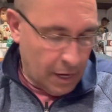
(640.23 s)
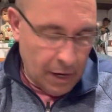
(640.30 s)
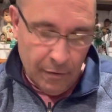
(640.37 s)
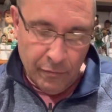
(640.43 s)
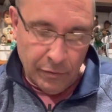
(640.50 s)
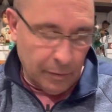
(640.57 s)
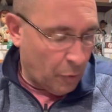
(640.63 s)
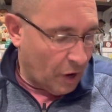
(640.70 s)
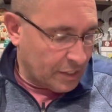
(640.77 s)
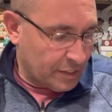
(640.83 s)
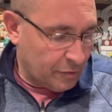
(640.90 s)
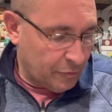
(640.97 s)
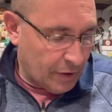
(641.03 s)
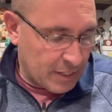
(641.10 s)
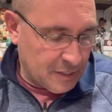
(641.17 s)
From the
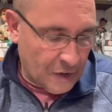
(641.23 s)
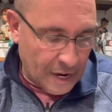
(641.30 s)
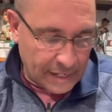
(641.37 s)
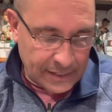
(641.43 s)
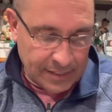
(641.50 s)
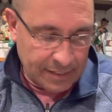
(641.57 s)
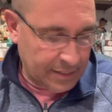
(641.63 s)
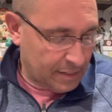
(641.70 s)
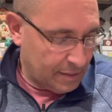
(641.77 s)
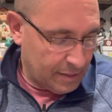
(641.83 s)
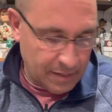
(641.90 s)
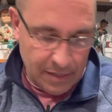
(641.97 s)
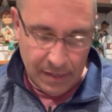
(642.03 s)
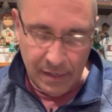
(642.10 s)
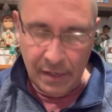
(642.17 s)
Boston Red Sox,
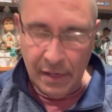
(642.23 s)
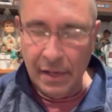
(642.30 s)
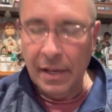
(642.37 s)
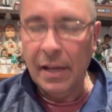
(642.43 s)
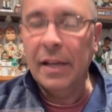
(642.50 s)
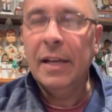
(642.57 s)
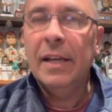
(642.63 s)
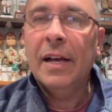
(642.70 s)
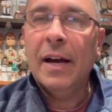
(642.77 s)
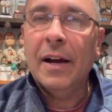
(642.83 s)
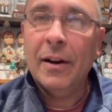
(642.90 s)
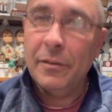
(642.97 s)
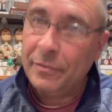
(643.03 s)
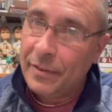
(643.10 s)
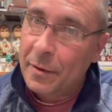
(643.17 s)

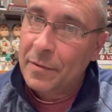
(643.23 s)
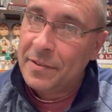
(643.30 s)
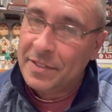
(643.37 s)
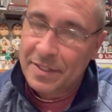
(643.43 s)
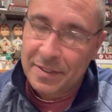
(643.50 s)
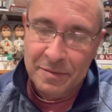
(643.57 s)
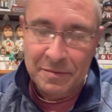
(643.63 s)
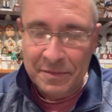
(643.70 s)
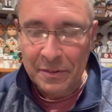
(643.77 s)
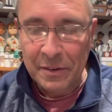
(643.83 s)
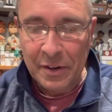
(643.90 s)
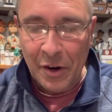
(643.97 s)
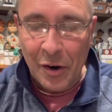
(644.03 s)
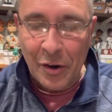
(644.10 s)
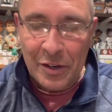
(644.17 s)
our famous
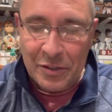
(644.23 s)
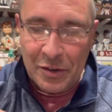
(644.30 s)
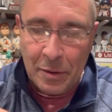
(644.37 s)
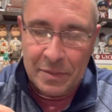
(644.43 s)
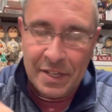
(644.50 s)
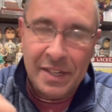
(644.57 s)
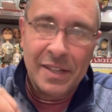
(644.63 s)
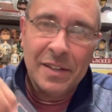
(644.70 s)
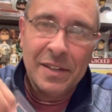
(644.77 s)
Carl Yastrzemski.